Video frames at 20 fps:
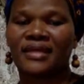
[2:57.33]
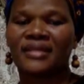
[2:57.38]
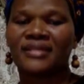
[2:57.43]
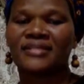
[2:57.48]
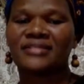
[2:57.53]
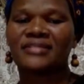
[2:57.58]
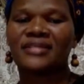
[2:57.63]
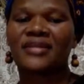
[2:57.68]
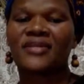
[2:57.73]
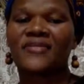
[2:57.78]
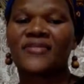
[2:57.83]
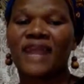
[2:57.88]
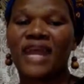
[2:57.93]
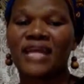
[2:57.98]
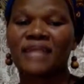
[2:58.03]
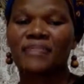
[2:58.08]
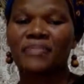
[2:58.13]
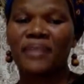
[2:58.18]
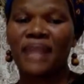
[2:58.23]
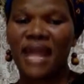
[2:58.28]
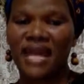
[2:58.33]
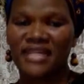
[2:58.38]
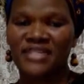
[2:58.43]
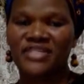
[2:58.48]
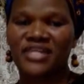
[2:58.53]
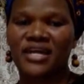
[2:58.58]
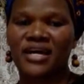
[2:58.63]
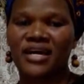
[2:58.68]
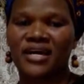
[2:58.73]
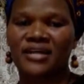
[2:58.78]
It is a great
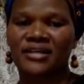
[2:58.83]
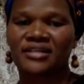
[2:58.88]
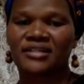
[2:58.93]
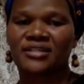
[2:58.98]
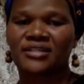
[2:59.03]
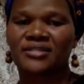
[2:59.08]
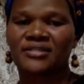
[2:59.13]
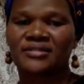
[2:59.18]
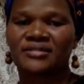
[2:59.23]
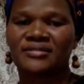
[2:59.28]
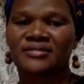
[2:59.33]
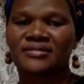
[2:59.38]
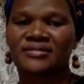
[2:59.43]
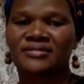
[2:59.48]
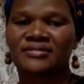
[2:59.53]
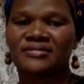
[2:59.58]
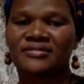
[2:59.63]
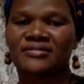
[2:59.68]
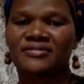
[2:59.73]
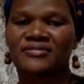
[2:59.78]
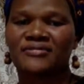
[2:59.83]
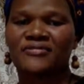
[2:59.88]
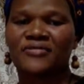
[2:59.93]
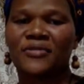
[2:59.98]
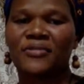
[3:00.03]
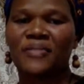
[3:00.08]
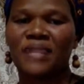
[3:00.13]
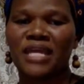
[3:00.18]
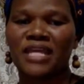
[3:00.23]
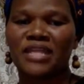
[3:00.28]
pleasure
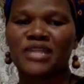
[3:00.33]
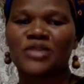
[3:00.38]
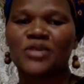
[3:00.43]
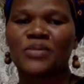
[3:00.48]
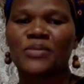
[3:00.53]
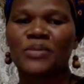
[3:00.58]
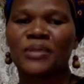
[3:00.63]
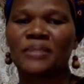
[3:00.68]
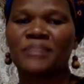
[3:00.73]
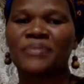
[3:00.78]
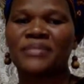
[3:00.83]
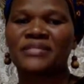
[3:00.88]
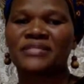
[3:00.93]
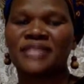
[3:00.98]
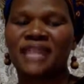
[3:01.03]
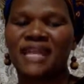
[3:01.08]
for me to be